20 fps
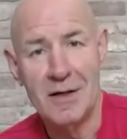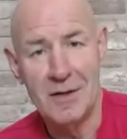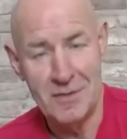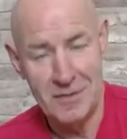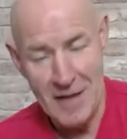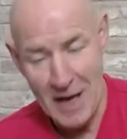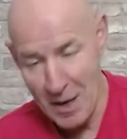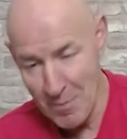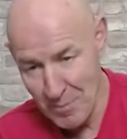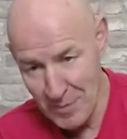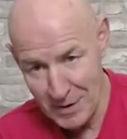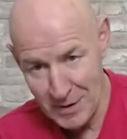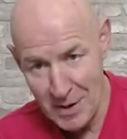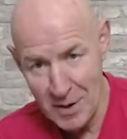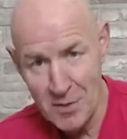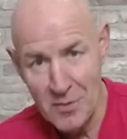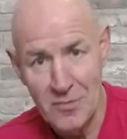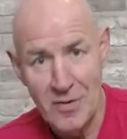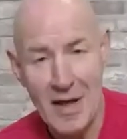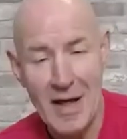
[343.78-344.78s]
down
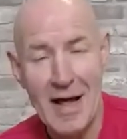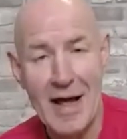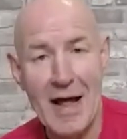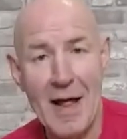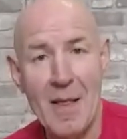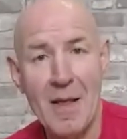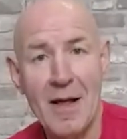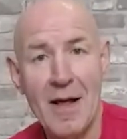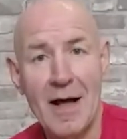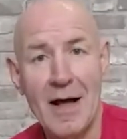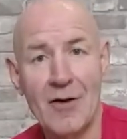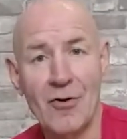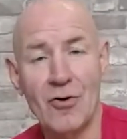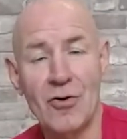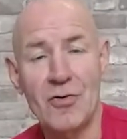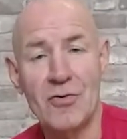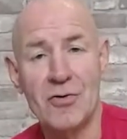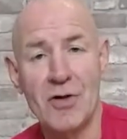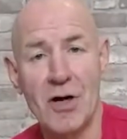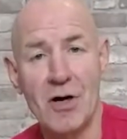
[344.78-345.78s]
below there, and
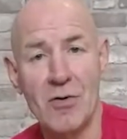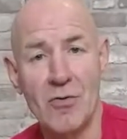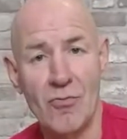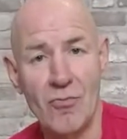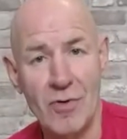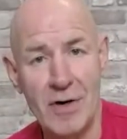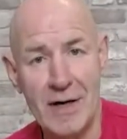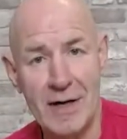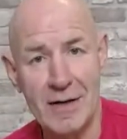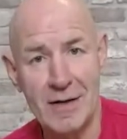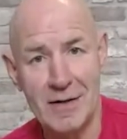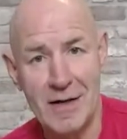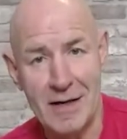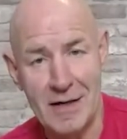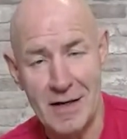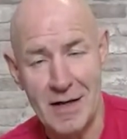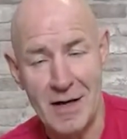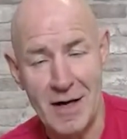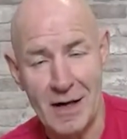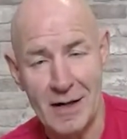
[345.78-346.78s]
also
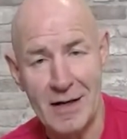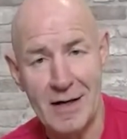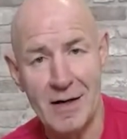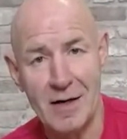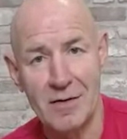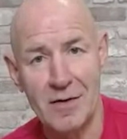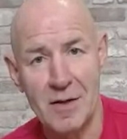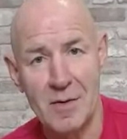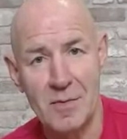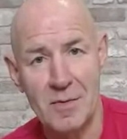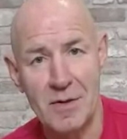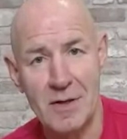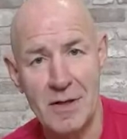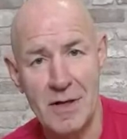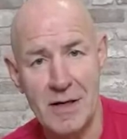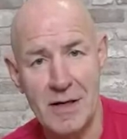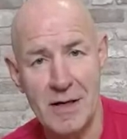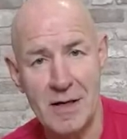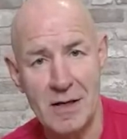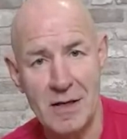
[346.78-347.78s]
click on
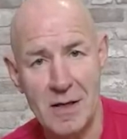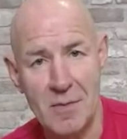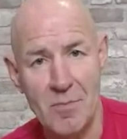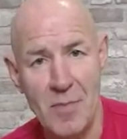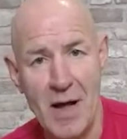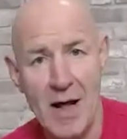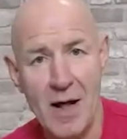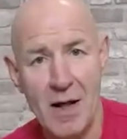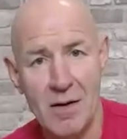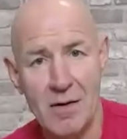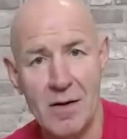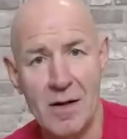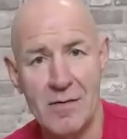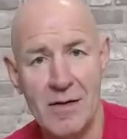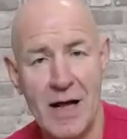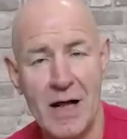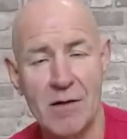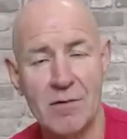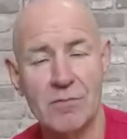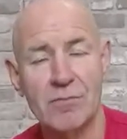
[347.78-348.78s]
the bell, and
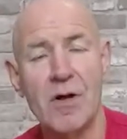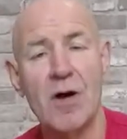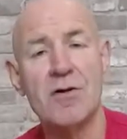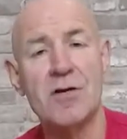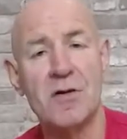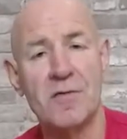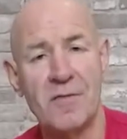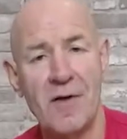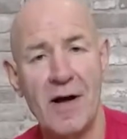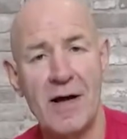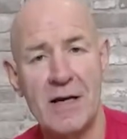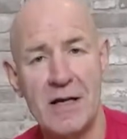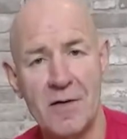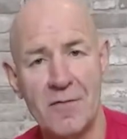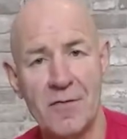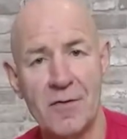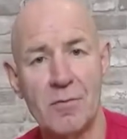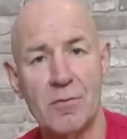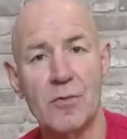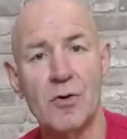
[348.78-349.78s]
that will notify you
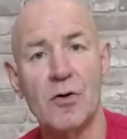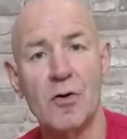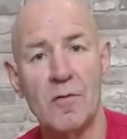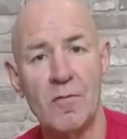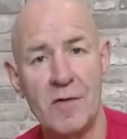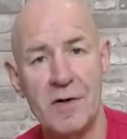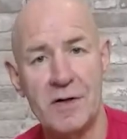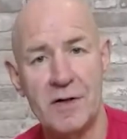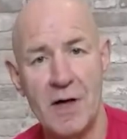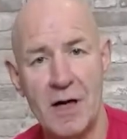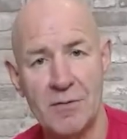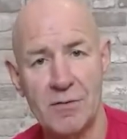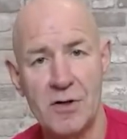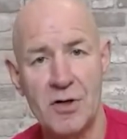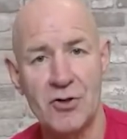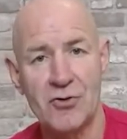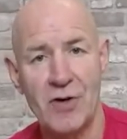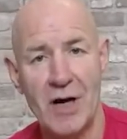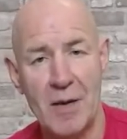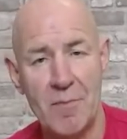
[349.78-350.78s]
for more videos. I'm going
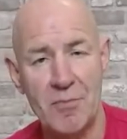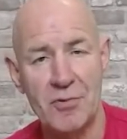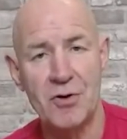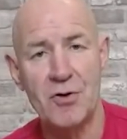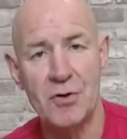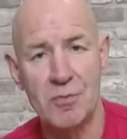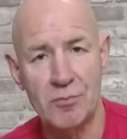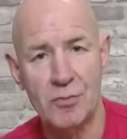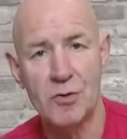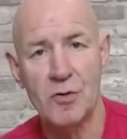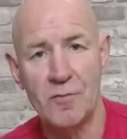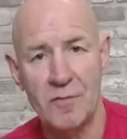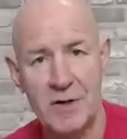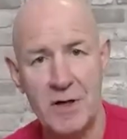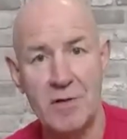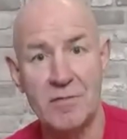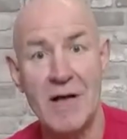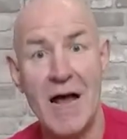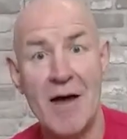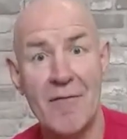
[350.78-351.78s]
to try and produce more
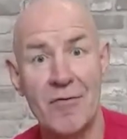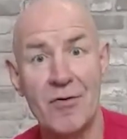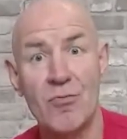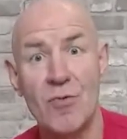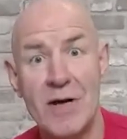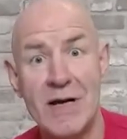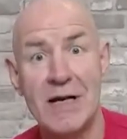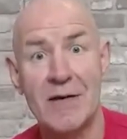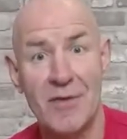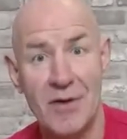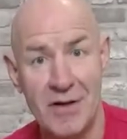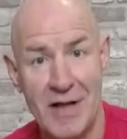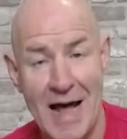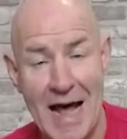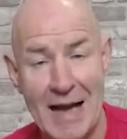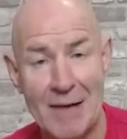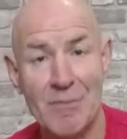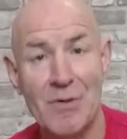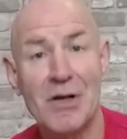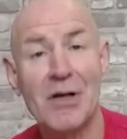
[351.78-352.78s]
videos every week if I
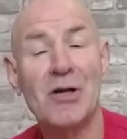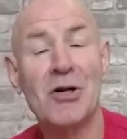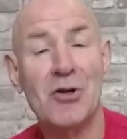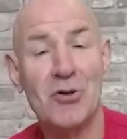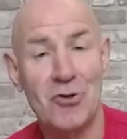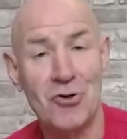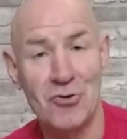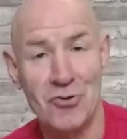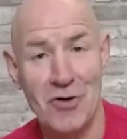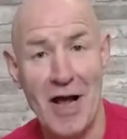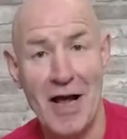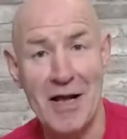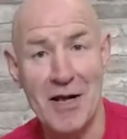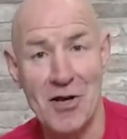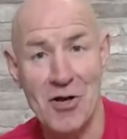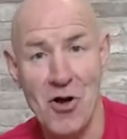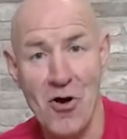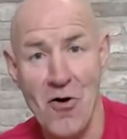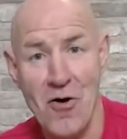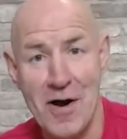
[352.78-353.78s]
can. Just getting
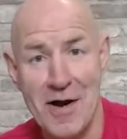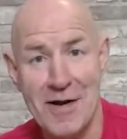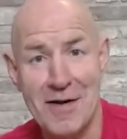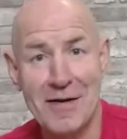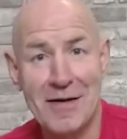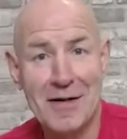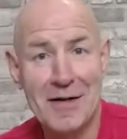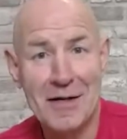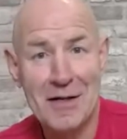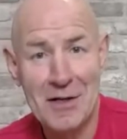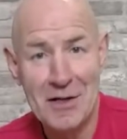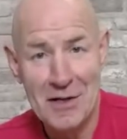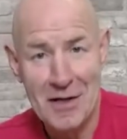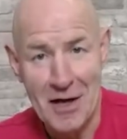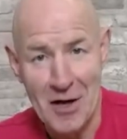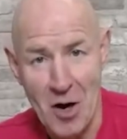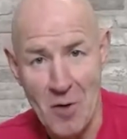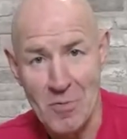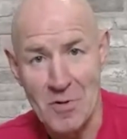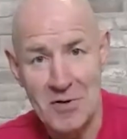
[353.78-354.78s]
going.
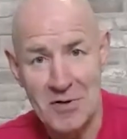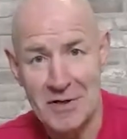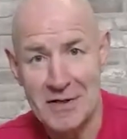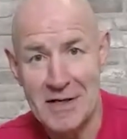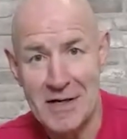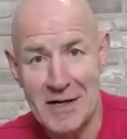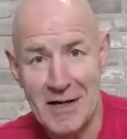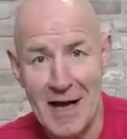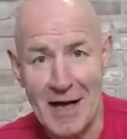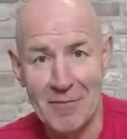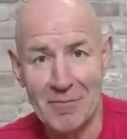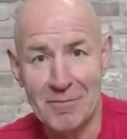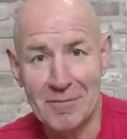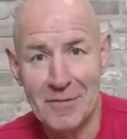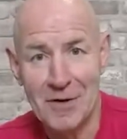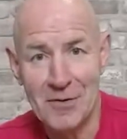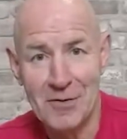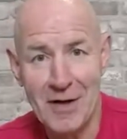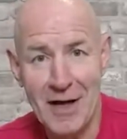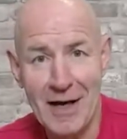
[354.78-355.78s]
Hope to see you again.
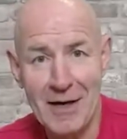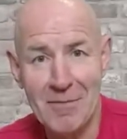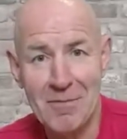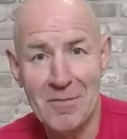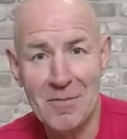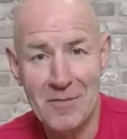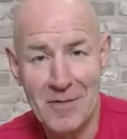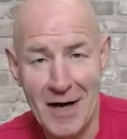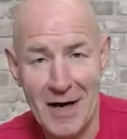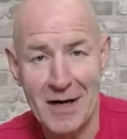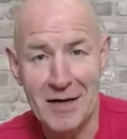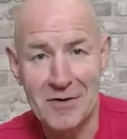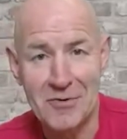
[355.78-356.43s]
Okay? Thanks.